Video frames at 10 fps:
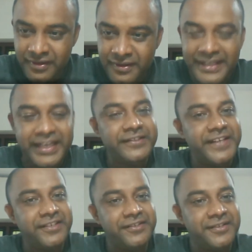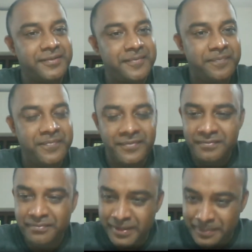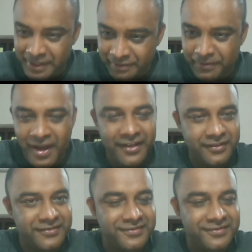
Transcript: In essence, people define